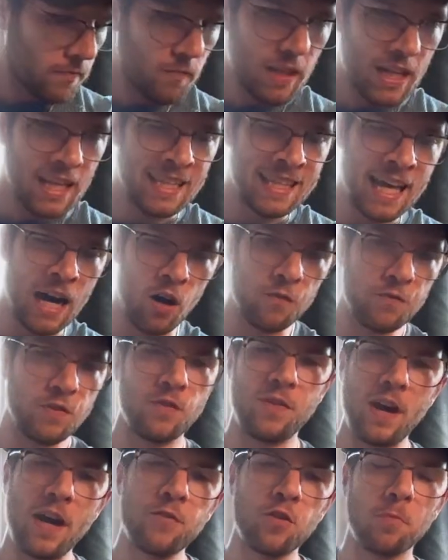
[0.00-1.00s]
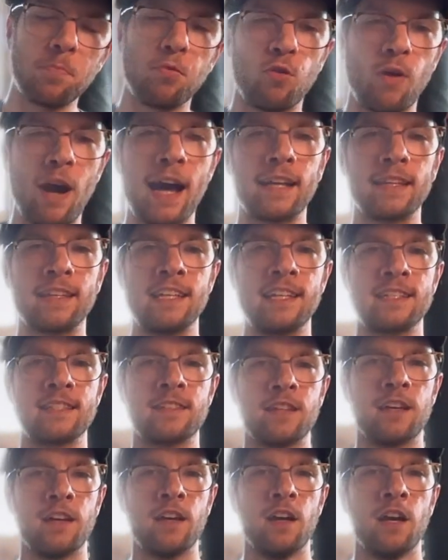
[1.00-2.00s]
Now, if you've ever practiced
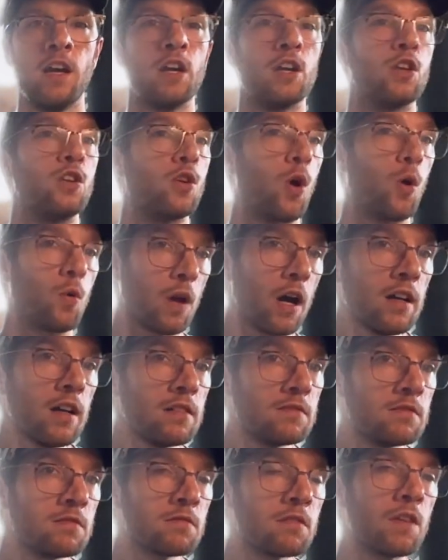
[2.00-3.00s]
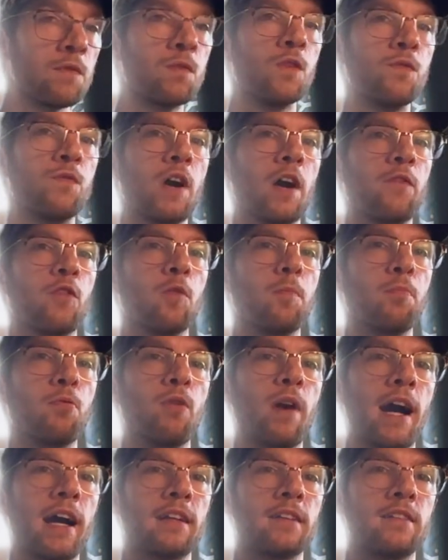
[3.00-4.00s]
yoga, if you've ever
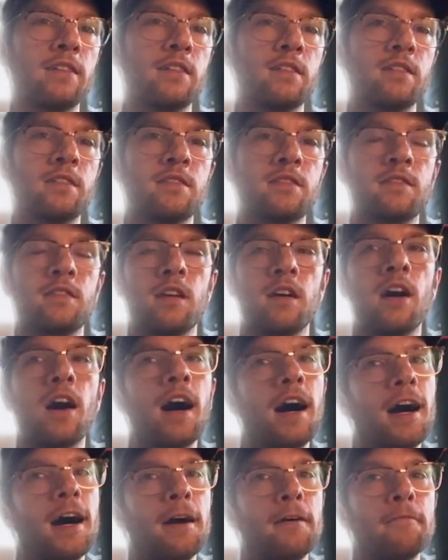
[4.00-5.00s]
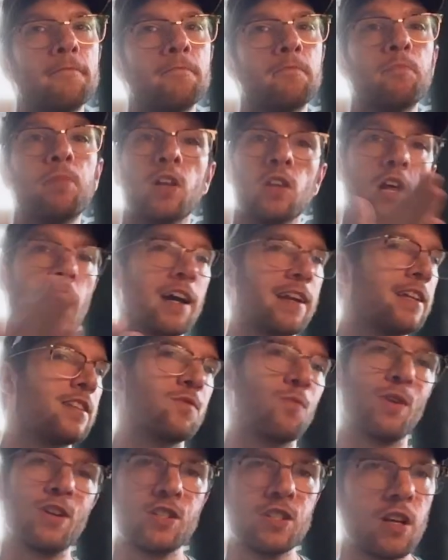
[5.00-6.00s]
practiced Pilates,
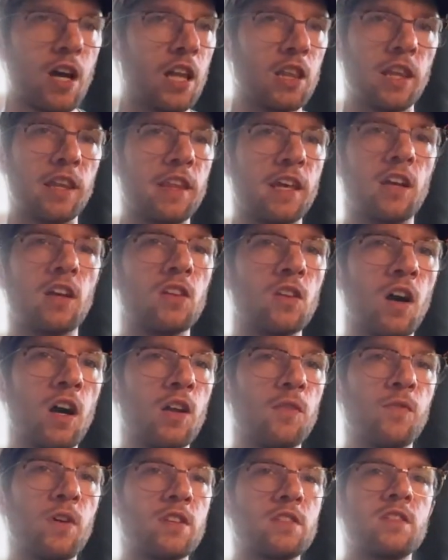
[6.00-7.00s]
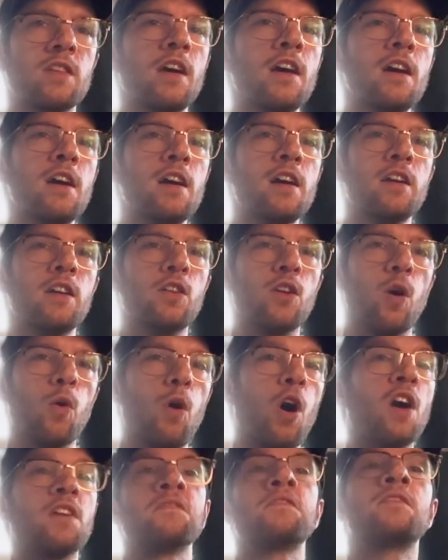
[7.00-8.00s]
which I think a lot of us,
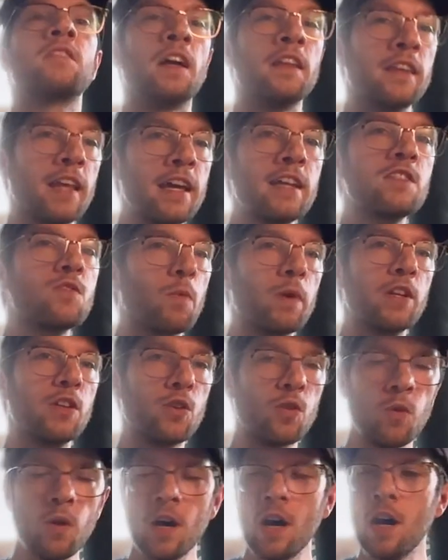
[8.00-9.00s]
on Sundays we do,